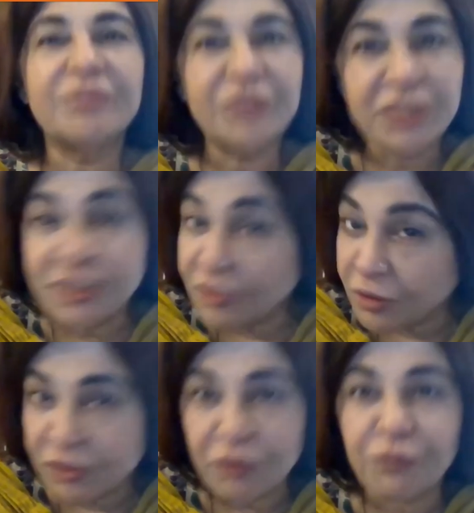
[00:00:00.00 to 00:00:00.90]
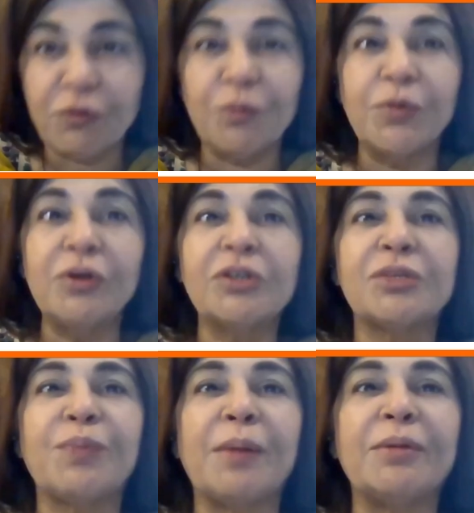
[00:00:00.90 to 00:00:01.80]
She's the author of 4 books,
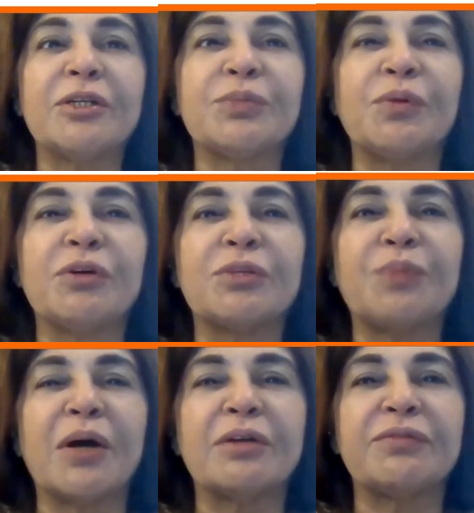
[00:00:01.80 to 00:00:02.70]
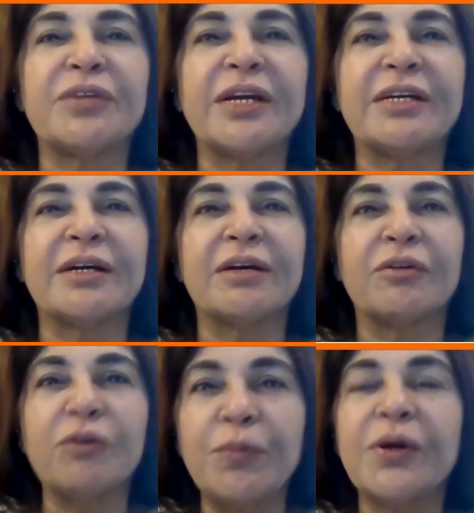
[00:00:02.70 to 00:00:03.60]
published books, part of theater
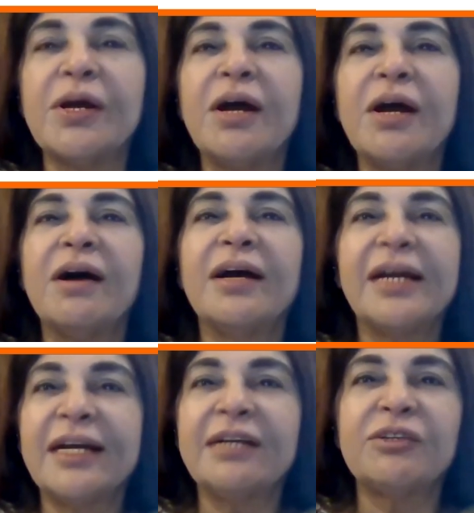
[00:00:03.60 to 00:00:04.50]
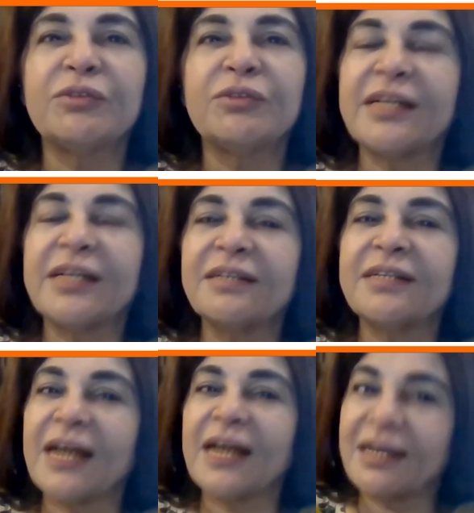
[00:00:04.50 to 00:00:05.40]
group, Ek Jute Young
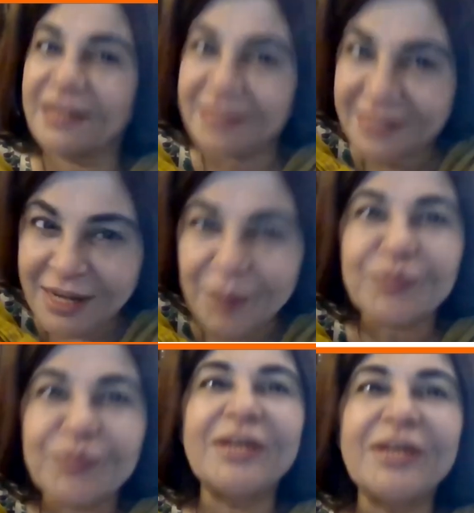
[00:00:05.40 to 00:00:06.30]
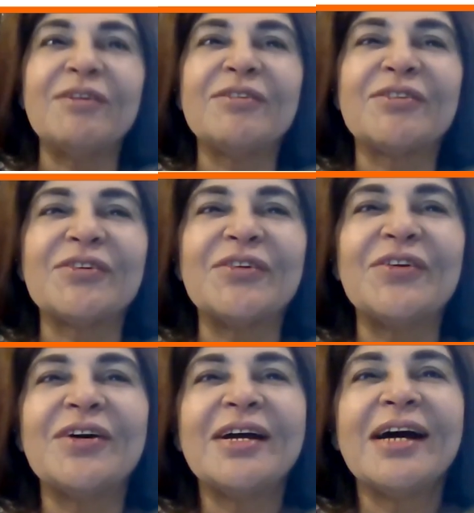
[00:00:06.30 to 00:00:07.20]
Talent Company
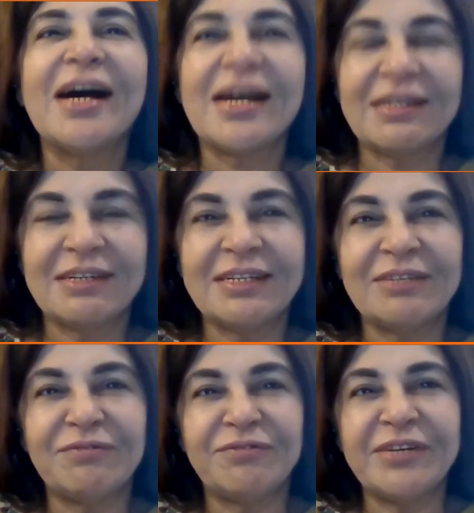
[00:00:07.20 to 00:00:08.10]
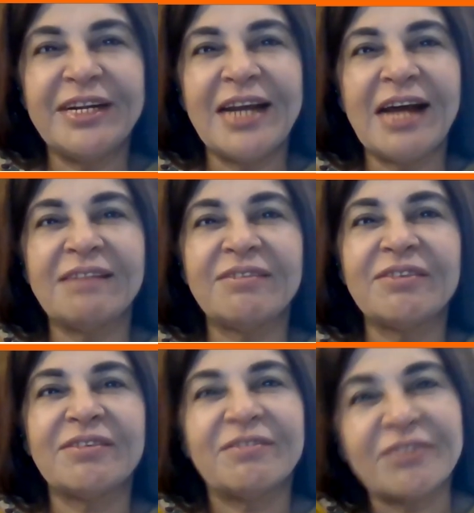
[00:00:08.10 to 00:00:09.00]
also. And she's a
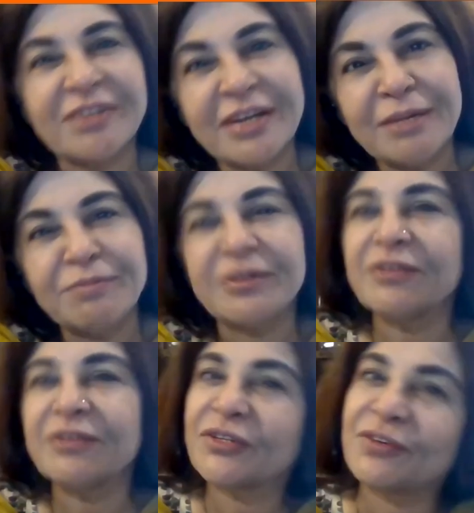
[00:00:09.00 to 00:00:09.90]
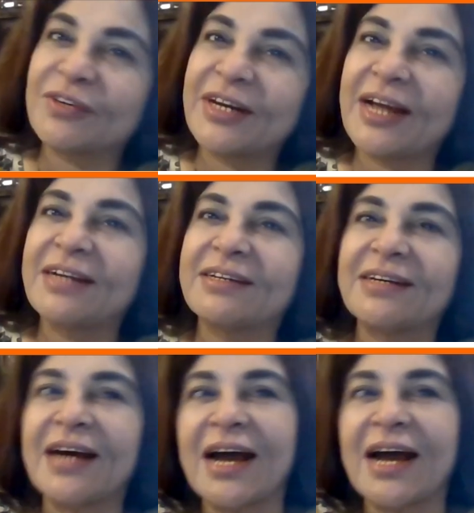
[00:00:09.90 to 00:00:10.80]
freelance script, story
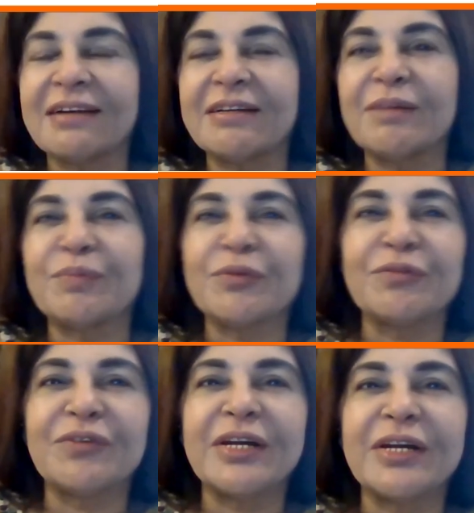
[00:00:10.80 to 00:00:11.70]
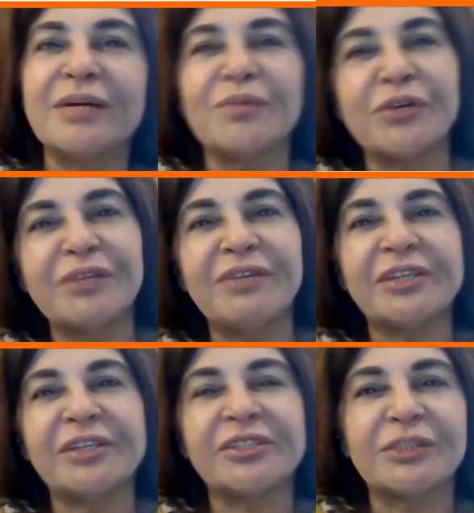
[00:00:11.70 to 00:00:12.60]
writer, actor, proofreader,
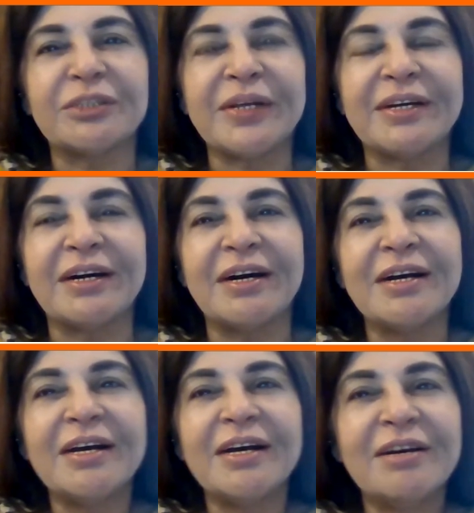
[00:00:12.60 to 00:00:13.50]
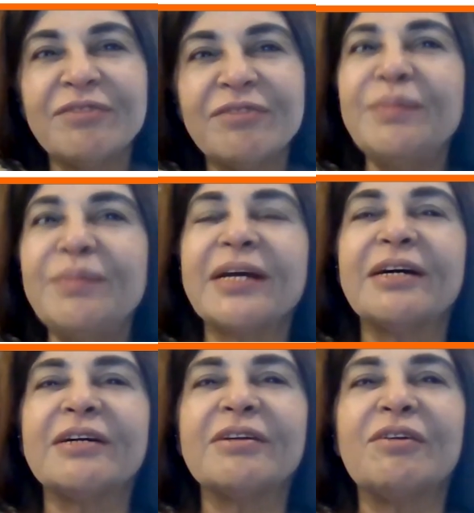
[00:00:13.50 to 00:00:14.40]
motivational speaker,
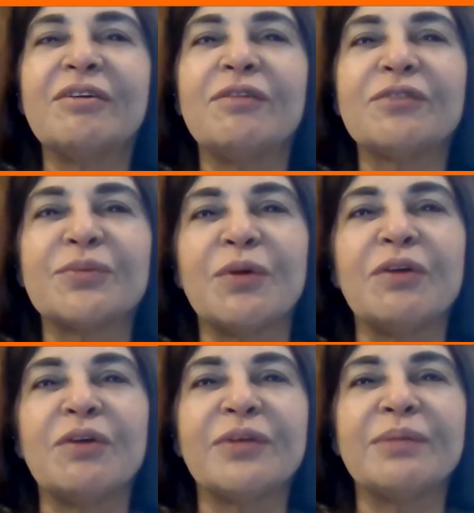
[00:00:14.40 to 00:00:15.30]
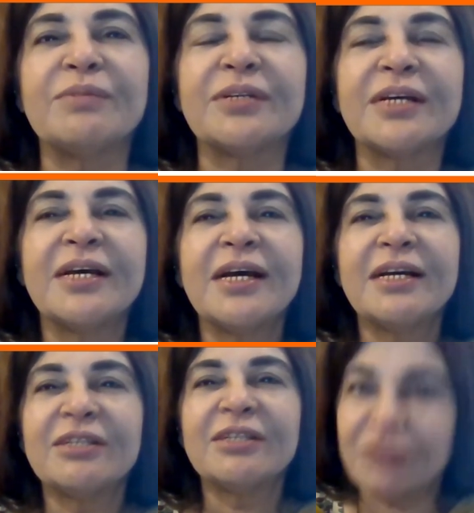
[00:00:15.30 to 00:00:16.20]
filmmaker of small films.
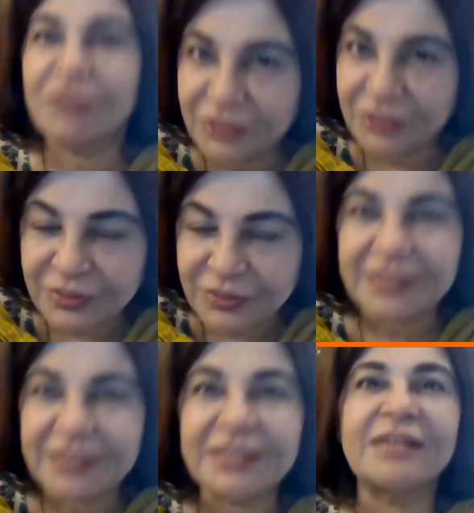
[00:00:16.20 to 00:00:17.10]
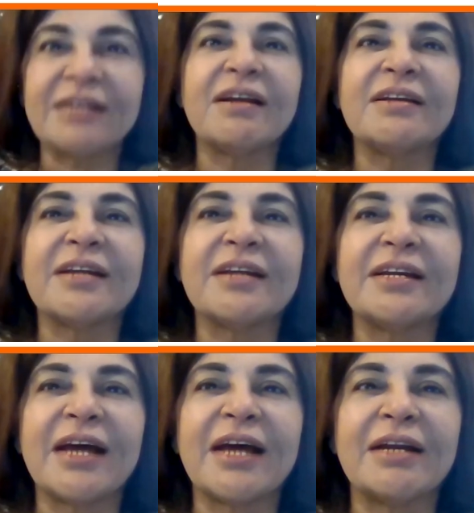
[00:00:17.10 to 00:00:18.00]
She also is a
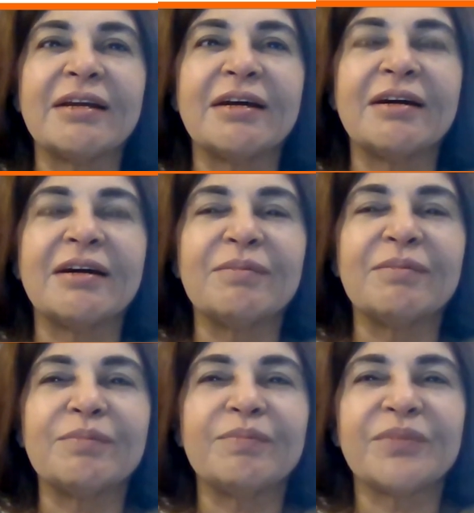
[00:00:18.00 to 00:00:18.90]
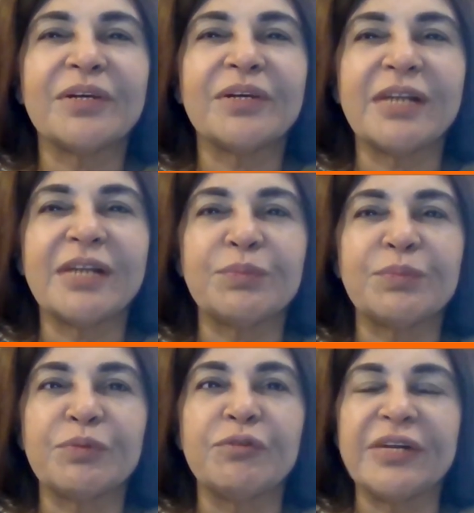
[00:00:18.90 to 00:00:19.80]
consultant and does
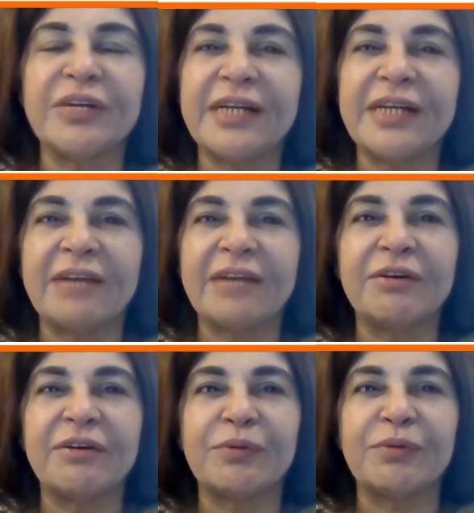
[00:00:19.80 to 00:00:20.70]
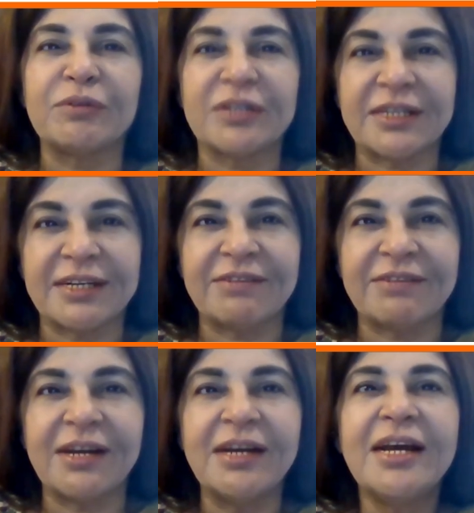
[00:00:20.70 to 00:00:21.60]
proofread annual reports,
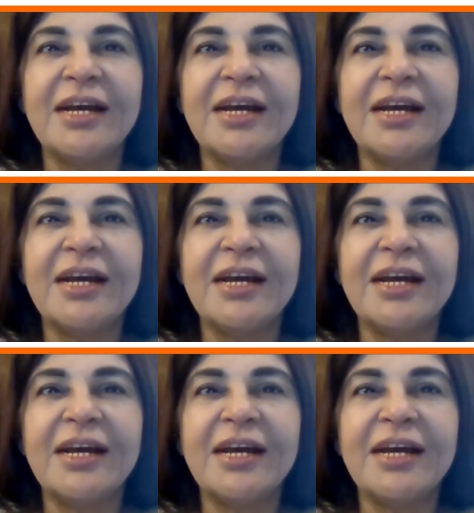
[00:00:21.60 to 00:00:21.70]
etc.